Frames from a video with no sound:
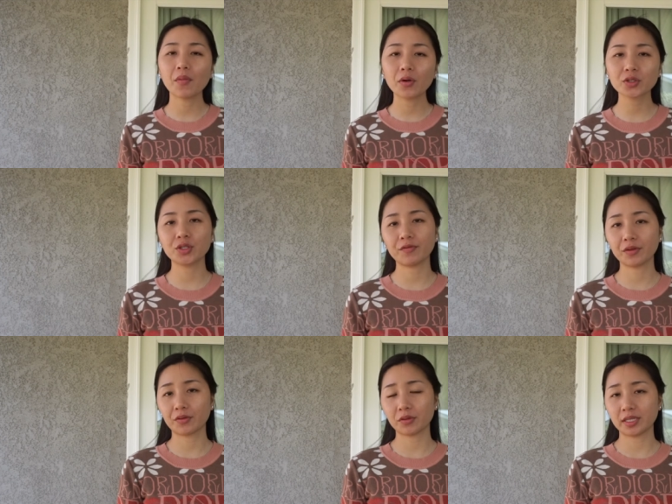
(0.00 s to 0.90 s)
most
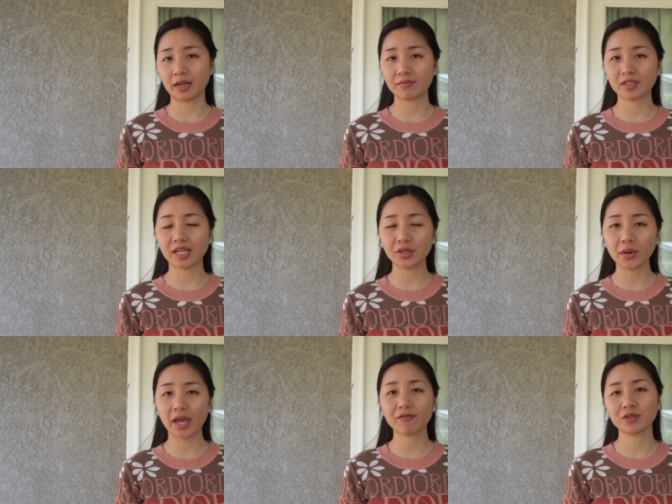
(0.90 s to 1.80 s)
difficult times that
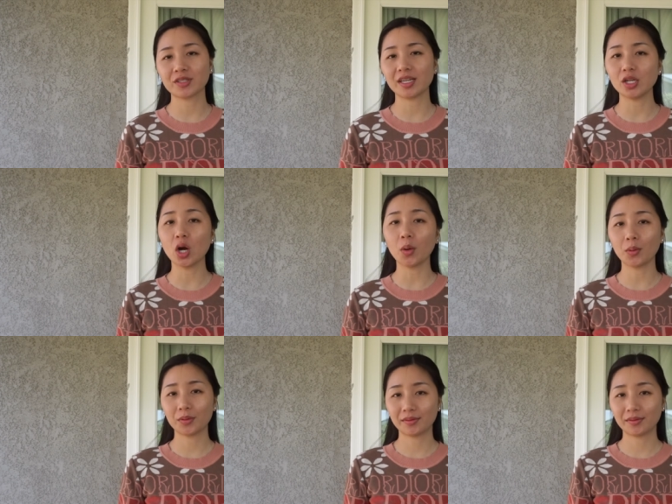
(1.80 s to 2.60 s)
you have to say no?